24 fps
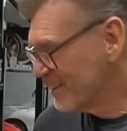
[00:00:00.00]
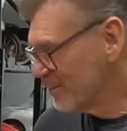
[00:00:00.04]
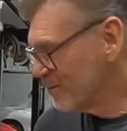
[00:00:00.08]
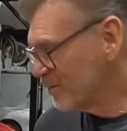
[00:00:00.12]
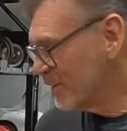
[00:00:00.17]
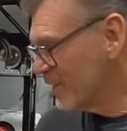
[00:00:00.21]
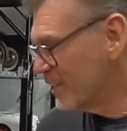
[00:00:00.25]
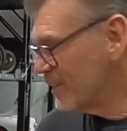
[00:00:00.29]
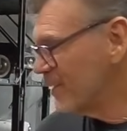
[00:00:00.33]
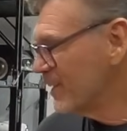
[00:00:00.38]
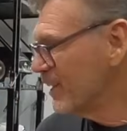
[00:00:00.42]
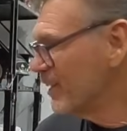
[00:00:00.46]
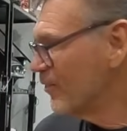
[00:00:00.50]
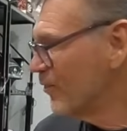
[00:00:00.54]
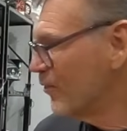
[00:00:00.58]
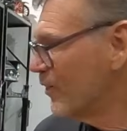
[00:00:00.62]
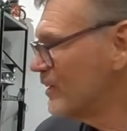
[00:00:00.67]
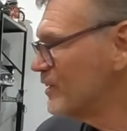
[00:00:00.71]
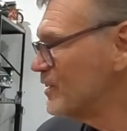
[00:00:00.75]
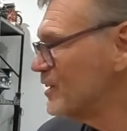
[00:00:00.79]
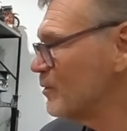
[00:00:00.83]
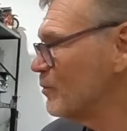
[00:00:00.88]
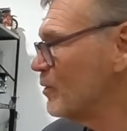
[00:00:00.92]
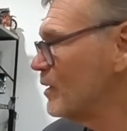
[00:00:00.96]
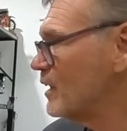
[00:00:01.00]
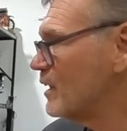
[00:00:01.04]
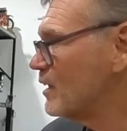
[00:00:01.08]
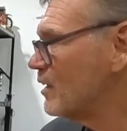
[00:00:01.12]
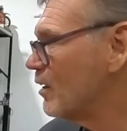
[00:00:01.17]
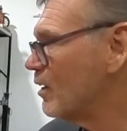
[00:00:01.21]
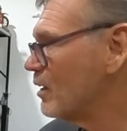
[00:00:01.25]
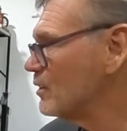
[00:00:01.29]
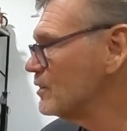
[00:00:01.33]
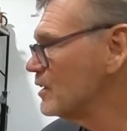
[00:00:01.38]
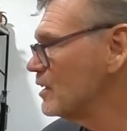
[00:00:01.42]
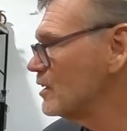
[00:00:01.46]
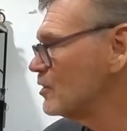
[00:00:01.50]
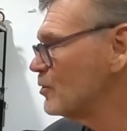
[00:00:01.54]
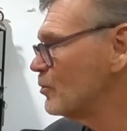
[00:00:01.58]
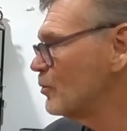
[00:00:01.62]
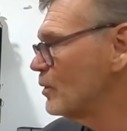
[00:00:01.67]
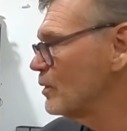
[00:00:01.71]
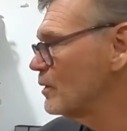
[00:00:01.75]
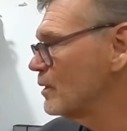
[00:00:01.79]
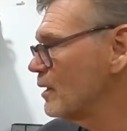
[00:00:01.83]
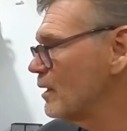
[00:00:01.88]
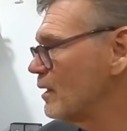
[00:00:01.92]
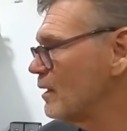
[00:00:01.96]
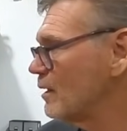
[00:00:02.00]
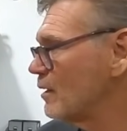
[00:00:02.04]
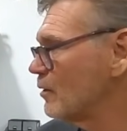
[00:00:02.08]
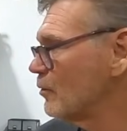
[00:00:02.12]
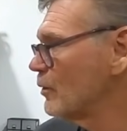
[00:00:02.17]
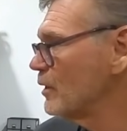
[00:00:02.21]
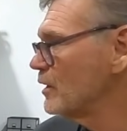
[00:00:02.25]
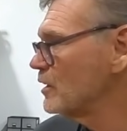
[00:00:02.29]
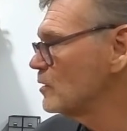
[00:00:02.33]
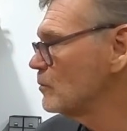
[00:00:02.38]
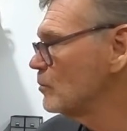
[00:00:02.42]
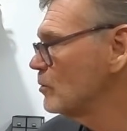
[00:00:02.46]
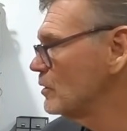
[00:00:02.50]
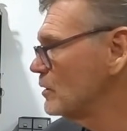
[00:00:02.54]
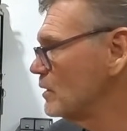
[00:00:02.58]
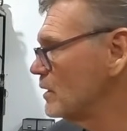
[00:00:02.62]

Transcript: But when somebody calls us with a reasonable